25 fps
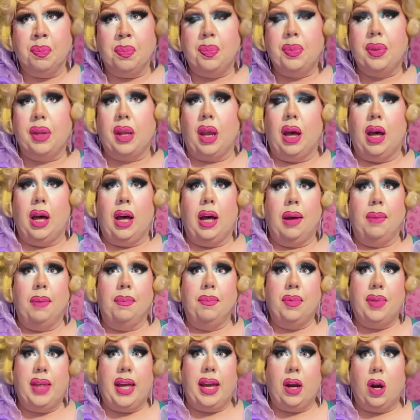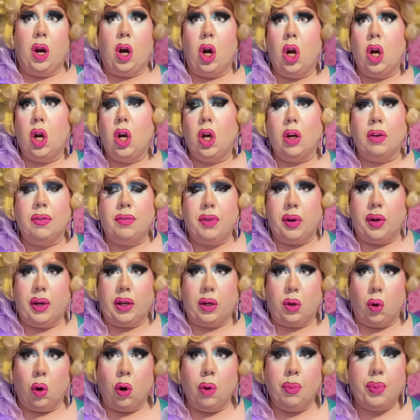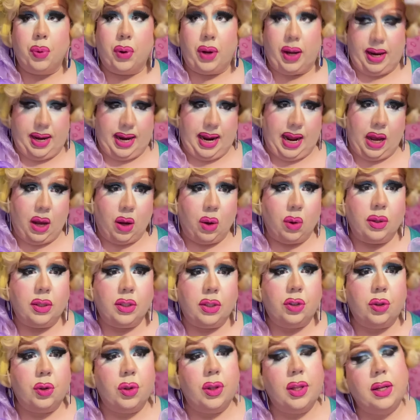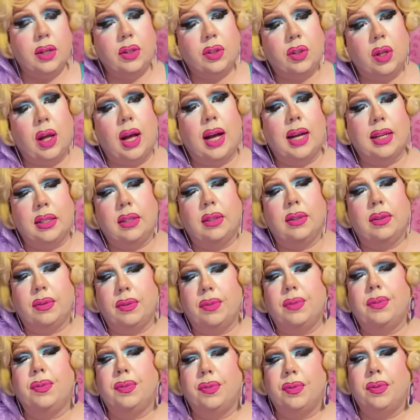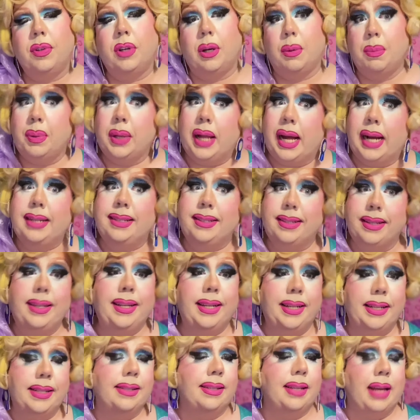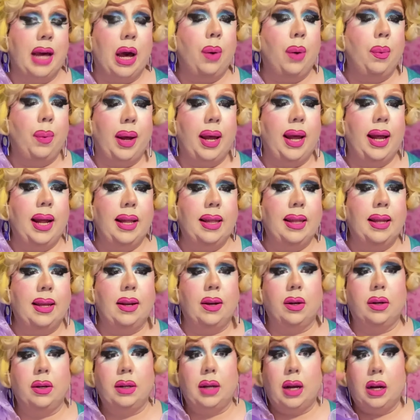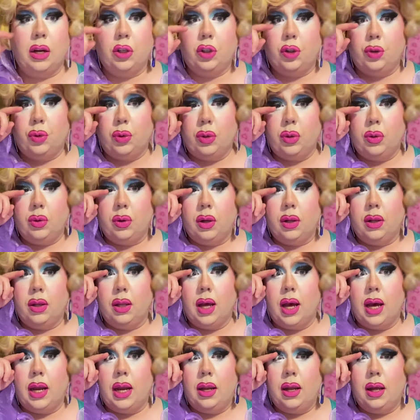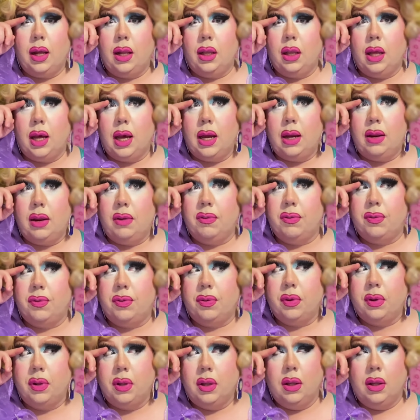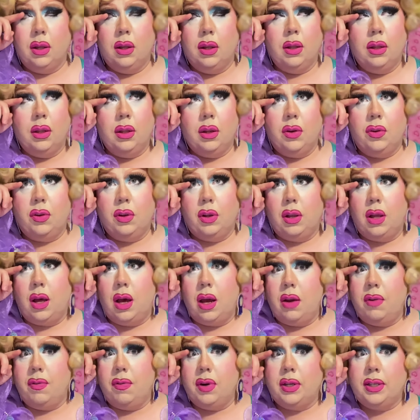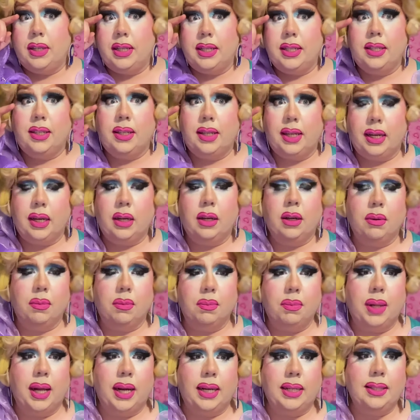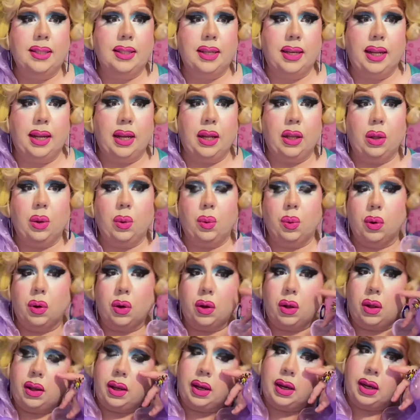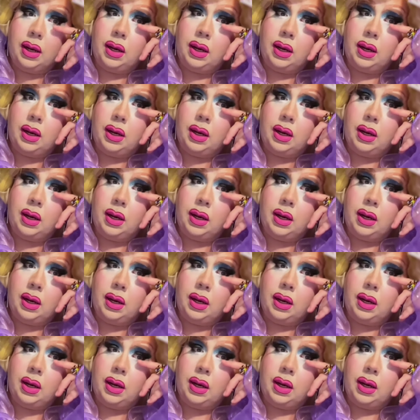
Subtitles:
They are very corporate now, and so there's lots of complexities that way that are true. A lot of there's a lot of artistic complexity in the world and